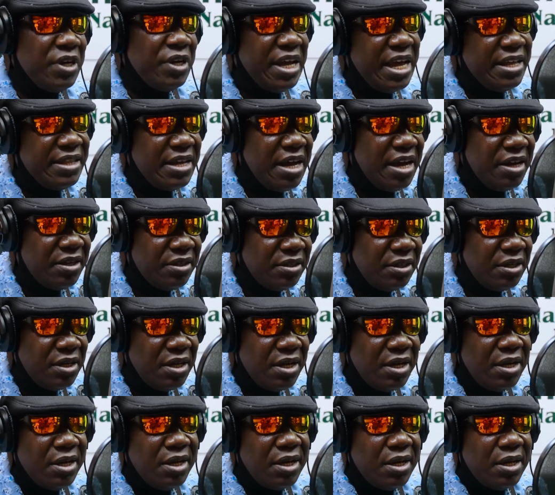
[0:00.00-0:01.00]
together.
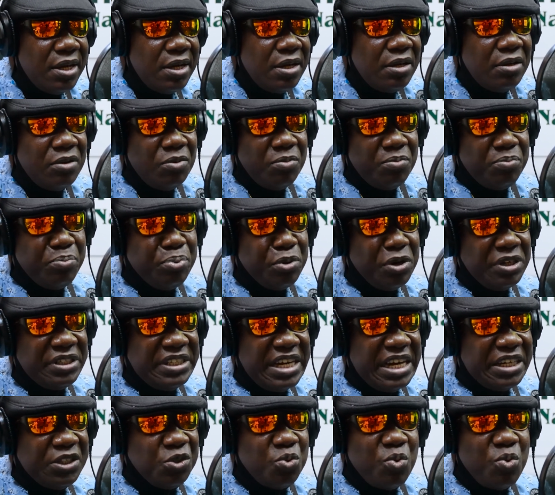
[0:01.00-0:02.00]

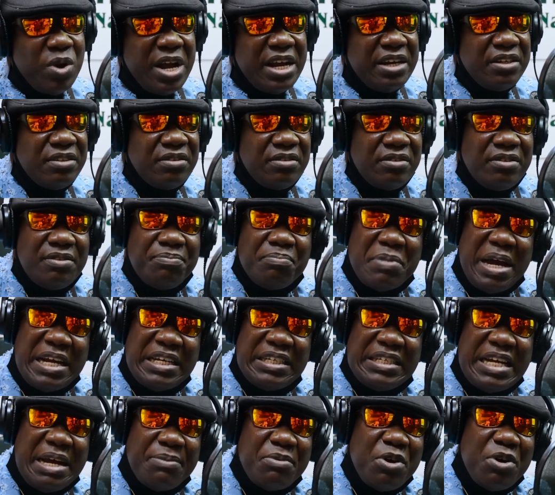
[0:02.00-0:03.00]
Projects when by
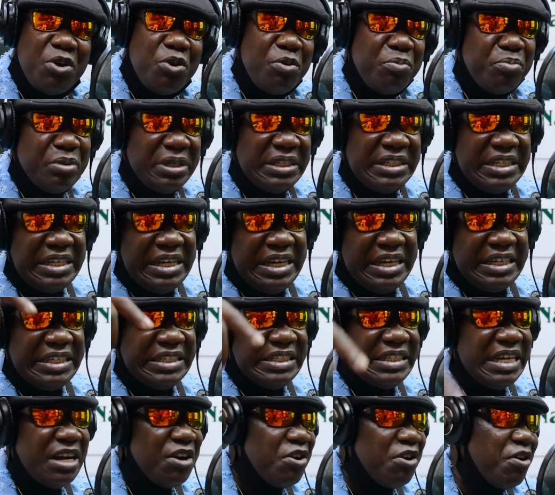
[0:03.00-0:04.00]
the time they go bring the
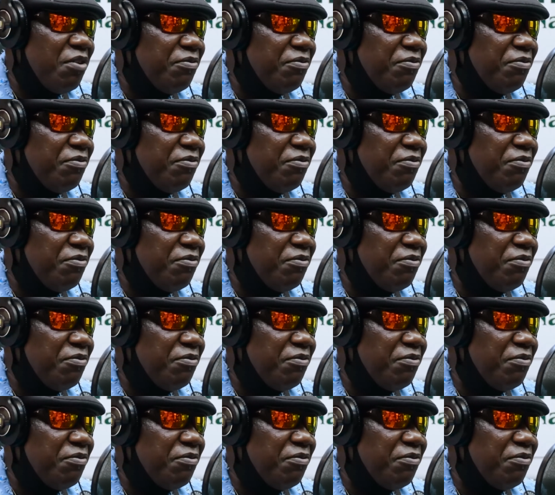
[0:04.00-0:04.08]
ladies and